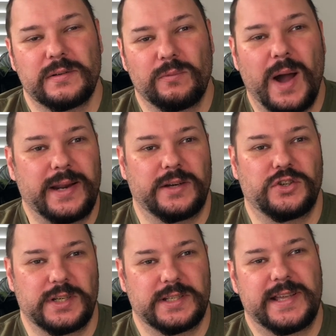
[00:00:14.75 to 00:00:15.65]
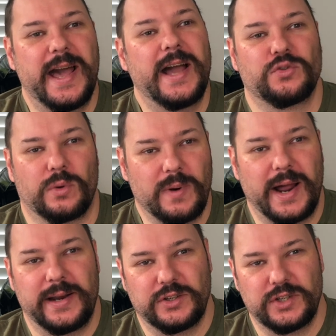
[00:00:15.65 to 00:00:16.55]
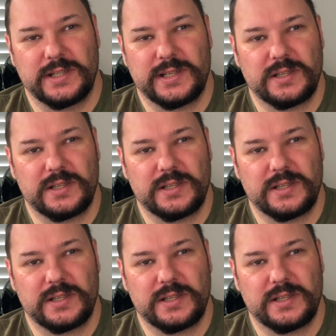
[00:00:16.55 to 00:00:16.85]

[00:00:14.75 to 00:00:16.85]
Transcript: riding jeans, casual riding jeans,